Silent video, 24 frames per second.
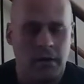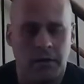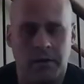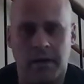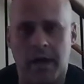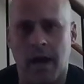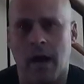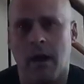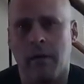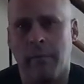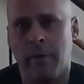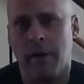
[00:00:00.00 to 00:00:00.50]

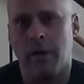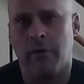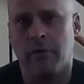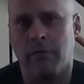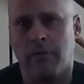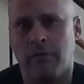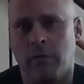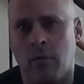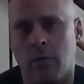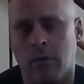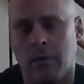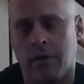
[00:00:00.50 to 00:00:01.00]
now I'm here on
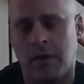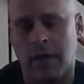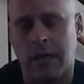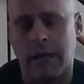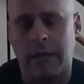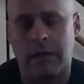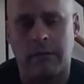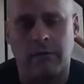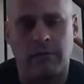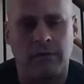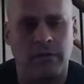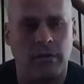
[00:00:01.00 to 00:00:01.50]
the
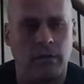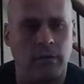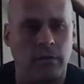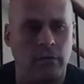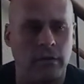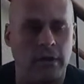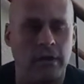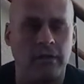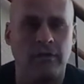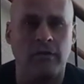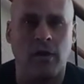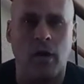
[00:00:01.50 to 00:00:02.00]
14th, so
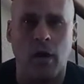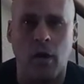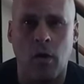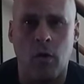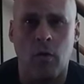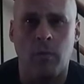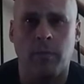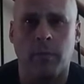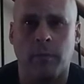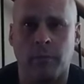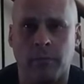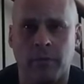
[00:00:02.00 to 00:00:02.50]
let's
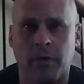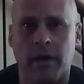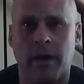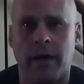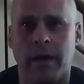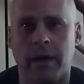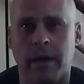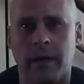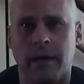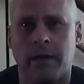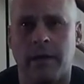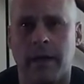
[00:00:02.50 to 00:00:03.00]
hope and
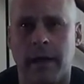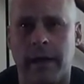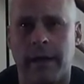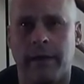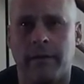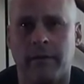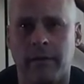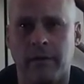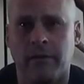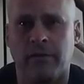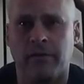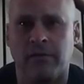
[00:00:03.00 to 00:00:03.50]
pray
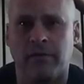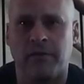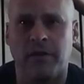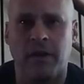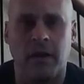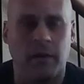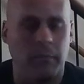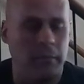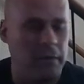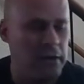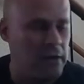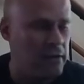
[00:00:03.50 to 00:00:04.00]
that this is
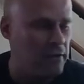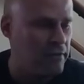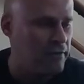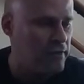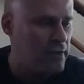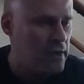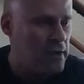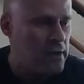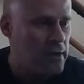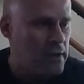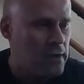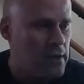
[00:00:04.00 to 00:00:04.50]
it, because
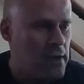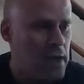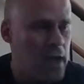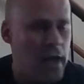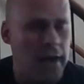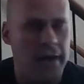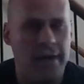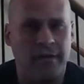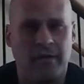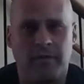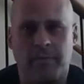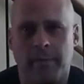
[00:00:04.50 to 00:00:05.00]

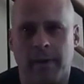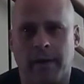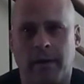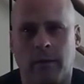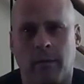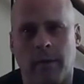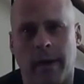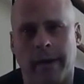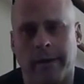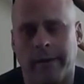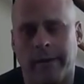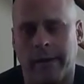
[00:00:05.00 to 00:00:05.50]
I didn't expect
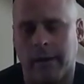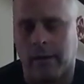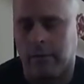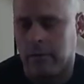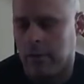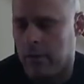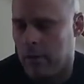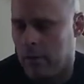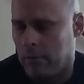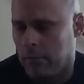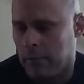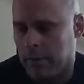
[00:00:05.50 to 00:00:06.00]
to wait that
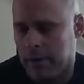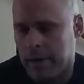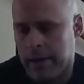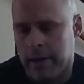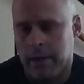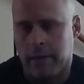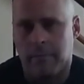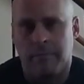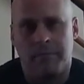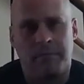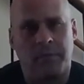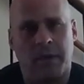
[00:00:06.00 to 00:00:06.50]
long, but
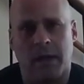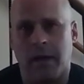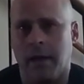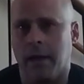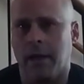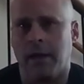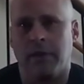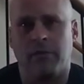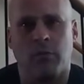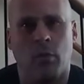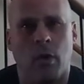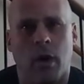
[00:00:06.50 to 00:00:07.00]
hey, It
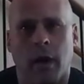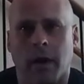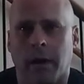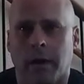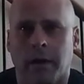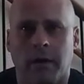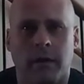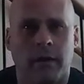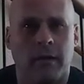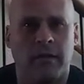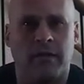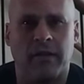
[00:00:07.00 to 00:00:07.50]
is what
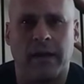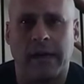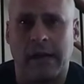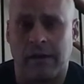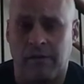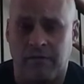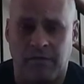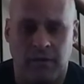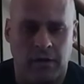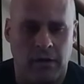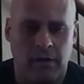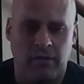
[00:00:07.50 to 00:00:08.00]
it is. Like I
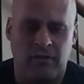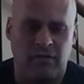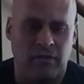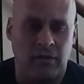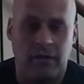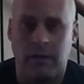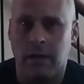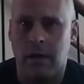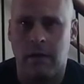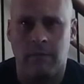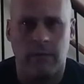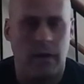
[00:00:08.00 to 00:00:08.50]
said, it's the
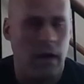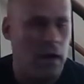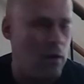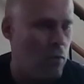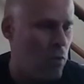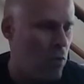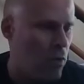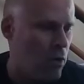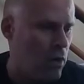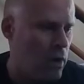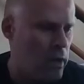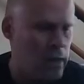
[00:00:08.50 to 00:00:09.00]
TV I
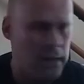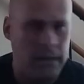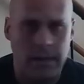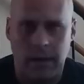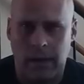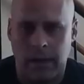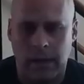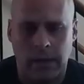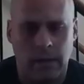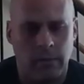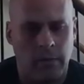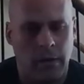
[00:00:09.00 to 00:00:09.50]
want.
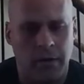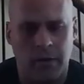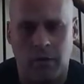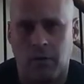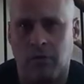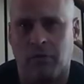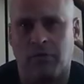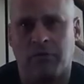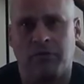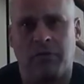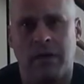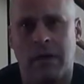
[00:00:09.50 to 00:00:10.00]
I know
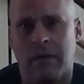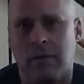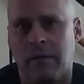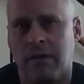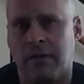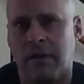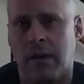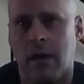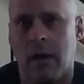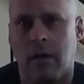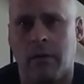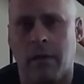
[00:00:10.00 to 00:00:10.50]
there's
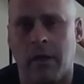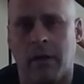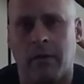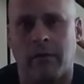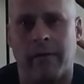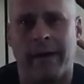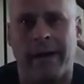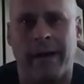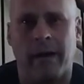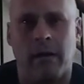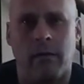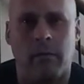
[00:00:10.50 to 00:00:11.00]
TVs out that
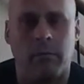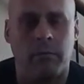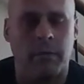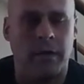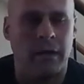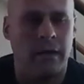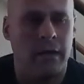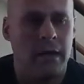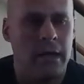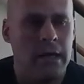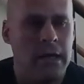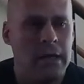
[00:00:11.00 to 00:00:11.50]
are out,
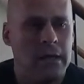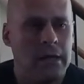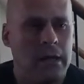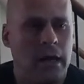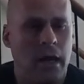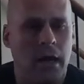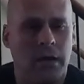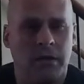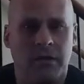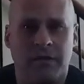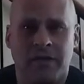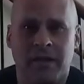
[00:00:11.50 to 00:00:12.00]
but
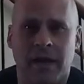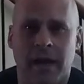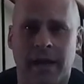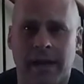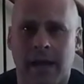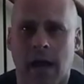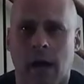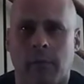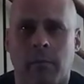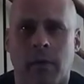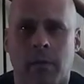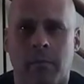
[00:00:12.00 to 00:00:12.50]
I just kind of
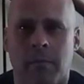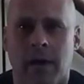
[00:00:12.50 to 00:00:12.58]
got my